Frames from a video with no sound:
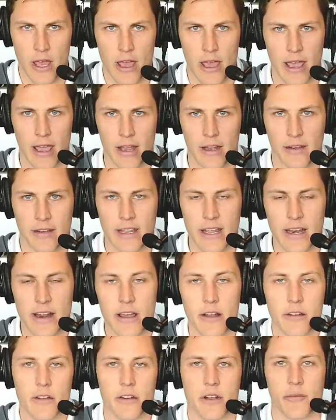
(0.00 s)
and get out
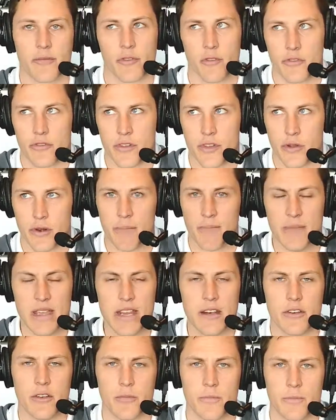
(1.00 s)
of your comfort zone and
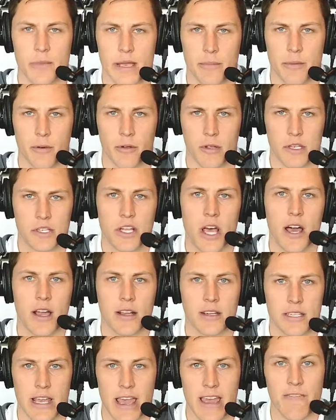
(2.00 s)
meet new people and talk
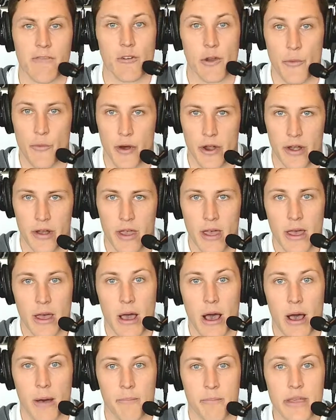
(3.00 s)
to everyone.
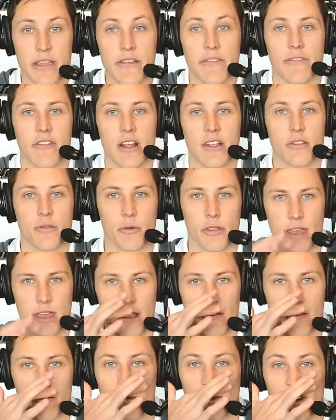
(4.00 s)
Be friends with
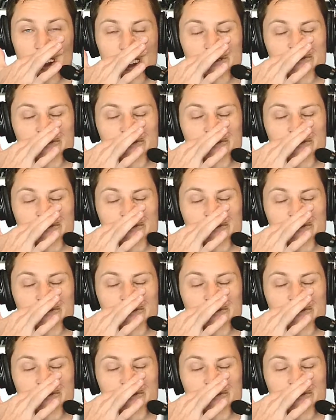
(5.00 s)
everyone.